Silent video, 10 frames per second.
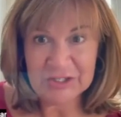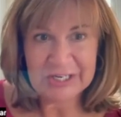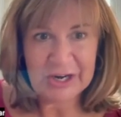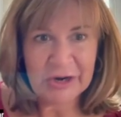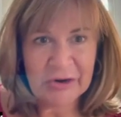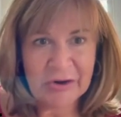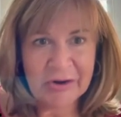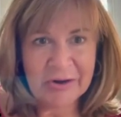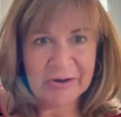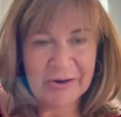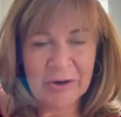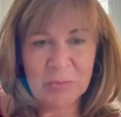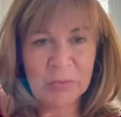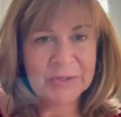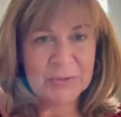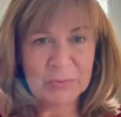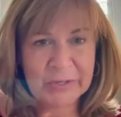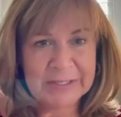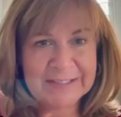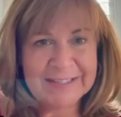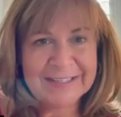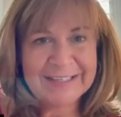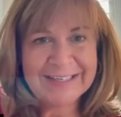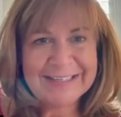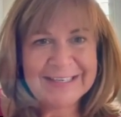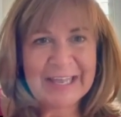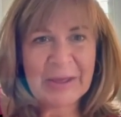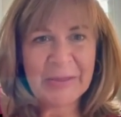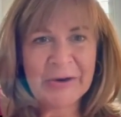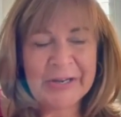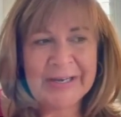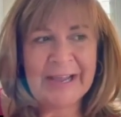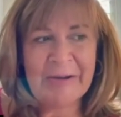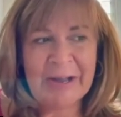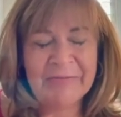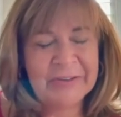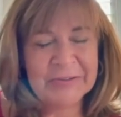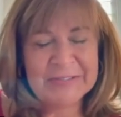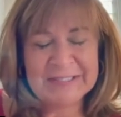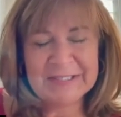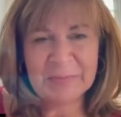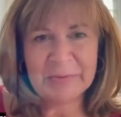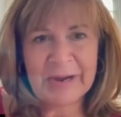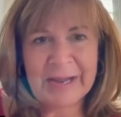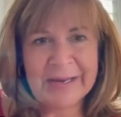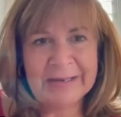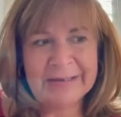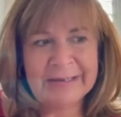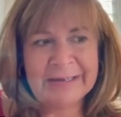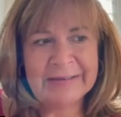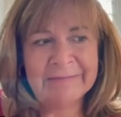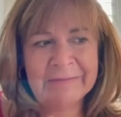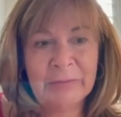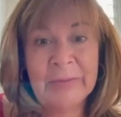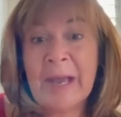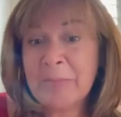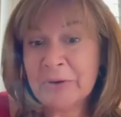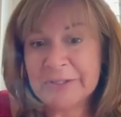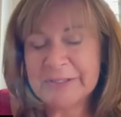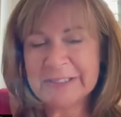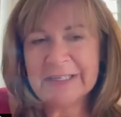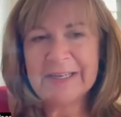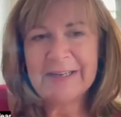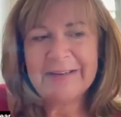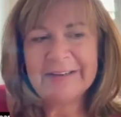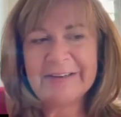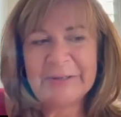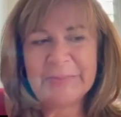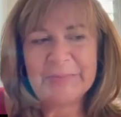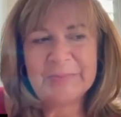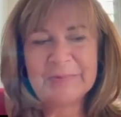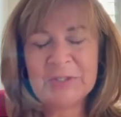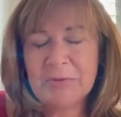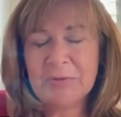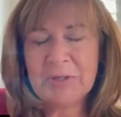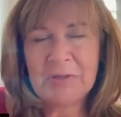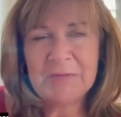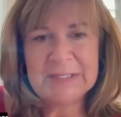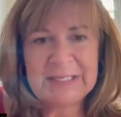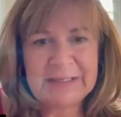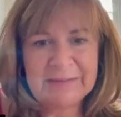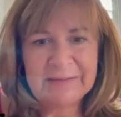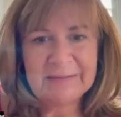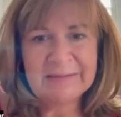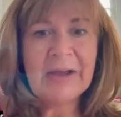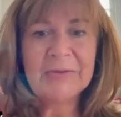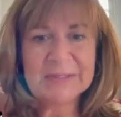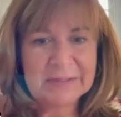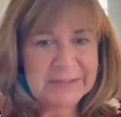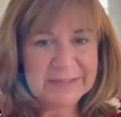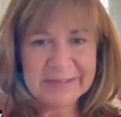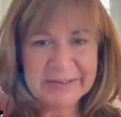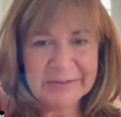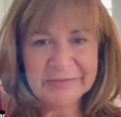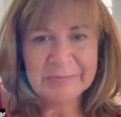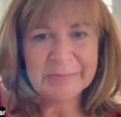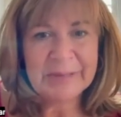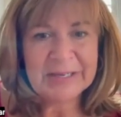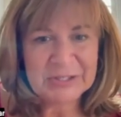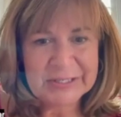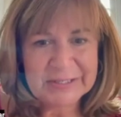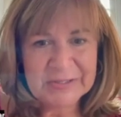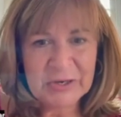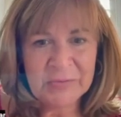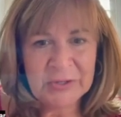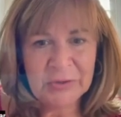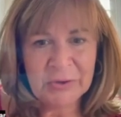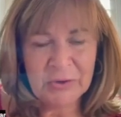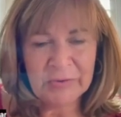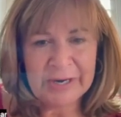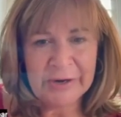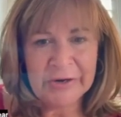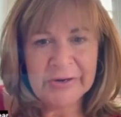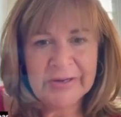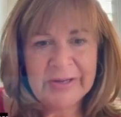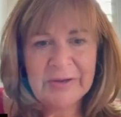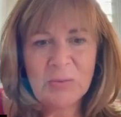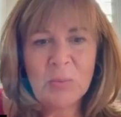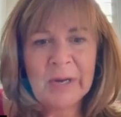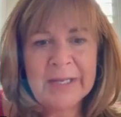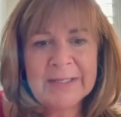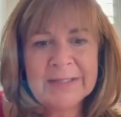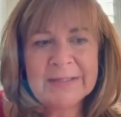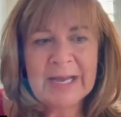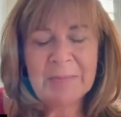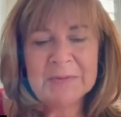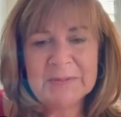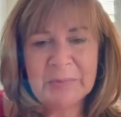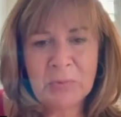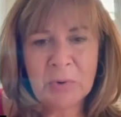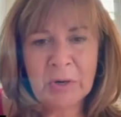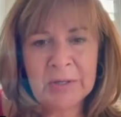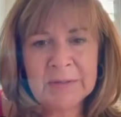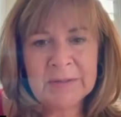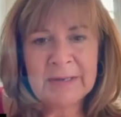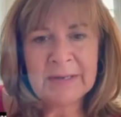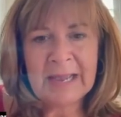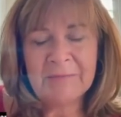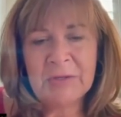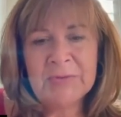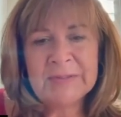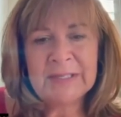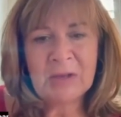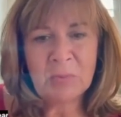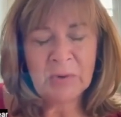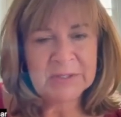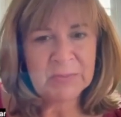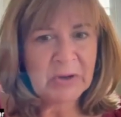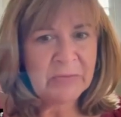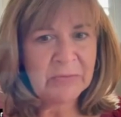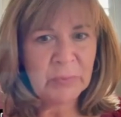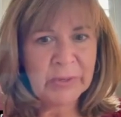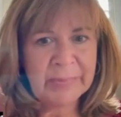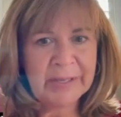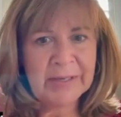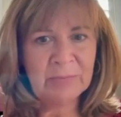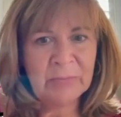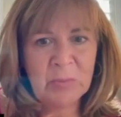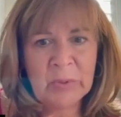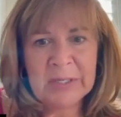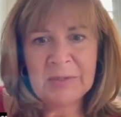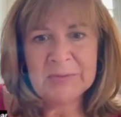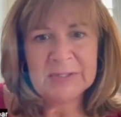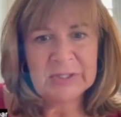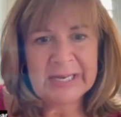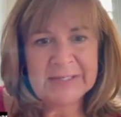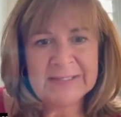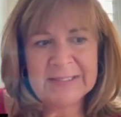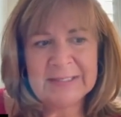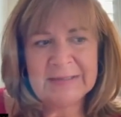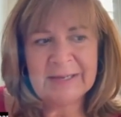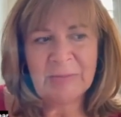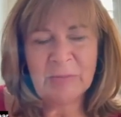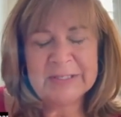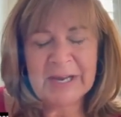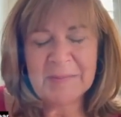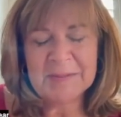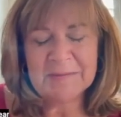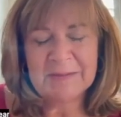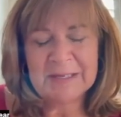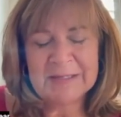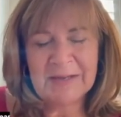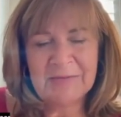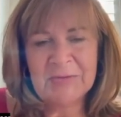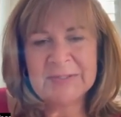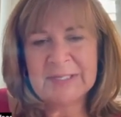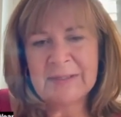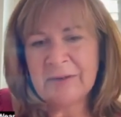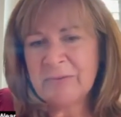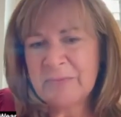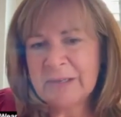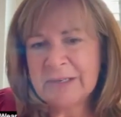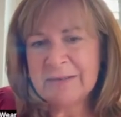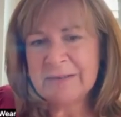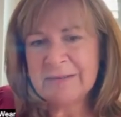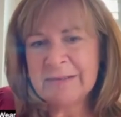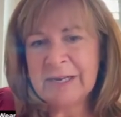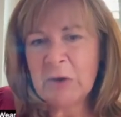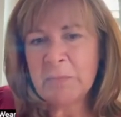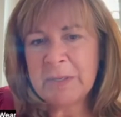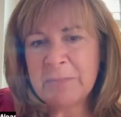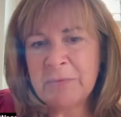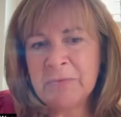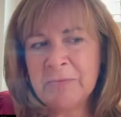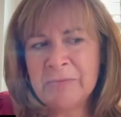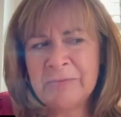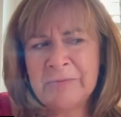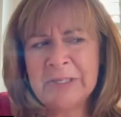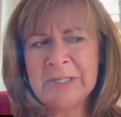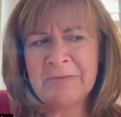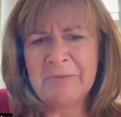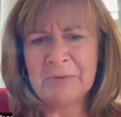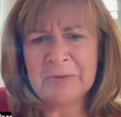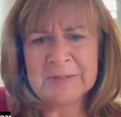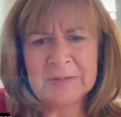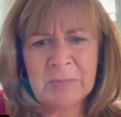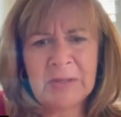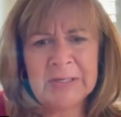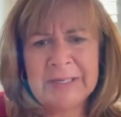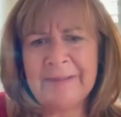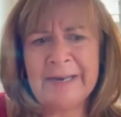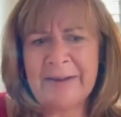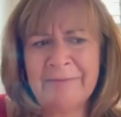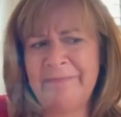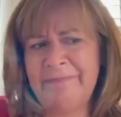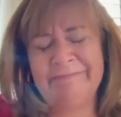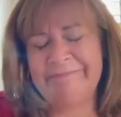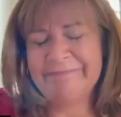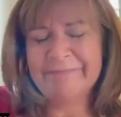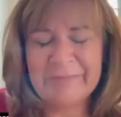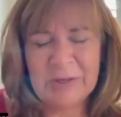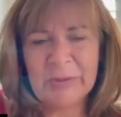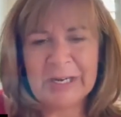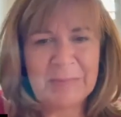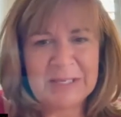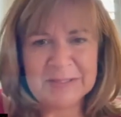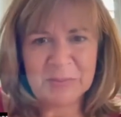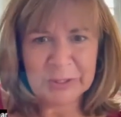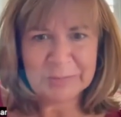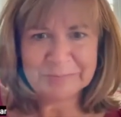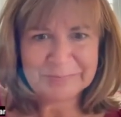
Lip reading: share our war stories together and how I feel the sense of pride and for that person. Jill, you've seen thousands of patients over your career. What type of support have you seen that works well for women, and what do you suggest, and what types of things have you seen that help people really feel this community that I feel when I meet someone?